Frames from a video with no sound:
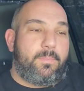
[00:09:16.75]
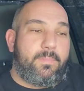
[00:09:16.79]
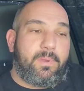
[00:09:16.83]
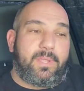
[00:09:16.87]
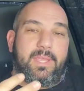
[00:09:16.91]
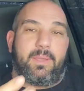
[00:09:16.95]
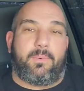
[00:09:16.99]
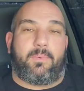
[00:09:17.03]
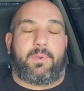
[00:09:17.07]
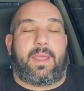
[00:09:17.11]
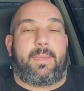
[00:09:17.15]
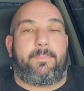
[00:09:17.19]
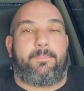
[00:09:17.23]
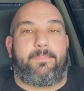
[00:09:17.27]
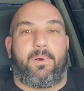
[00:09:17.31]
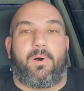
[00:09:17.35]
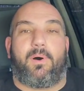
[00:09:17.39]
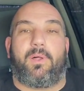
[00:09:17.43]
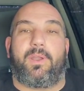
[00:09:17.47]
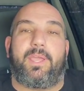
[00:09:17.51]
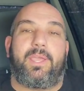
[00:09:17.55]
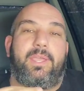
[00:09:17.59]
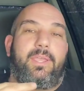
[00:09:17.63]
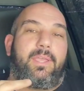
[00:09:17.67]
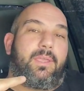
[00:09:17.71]
But you know, when I
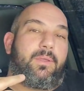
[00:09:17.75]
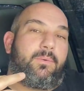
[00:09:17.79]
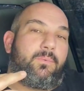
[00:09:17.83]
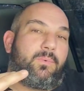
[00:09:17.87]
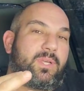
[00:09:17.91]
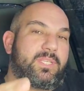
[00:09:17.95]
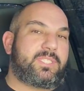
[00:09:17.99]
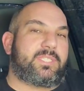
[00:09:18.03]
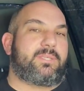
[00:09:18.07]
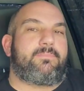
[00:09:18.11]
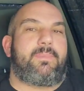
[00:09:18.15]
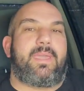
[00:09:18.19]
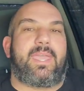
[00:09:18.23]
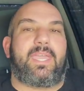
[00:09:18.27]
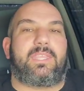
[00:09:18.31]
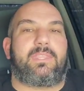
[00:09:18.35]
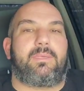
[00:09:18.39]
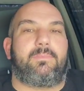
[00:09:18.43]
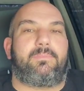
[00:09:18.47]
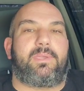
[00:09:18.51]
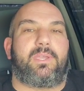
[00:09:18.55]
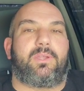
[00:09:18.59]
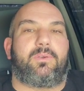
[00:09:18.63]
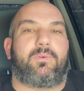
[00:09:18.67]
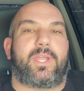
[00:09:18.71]
bought it, it wasn't made
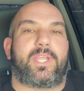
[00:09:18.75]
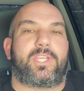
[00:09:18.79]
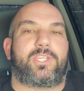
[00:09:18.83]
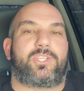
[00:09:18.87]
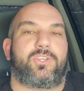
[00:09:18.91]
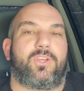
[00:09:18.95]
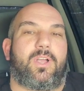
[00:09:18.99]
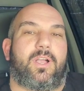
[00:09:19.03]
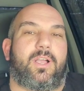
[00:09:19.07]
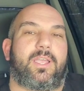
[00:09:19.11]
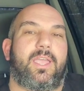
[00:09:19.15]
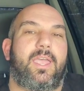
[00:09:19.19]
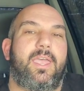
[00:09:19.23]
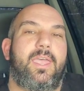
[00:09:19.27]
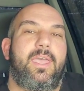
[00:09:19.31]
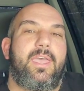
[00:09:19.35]
to be a race truck.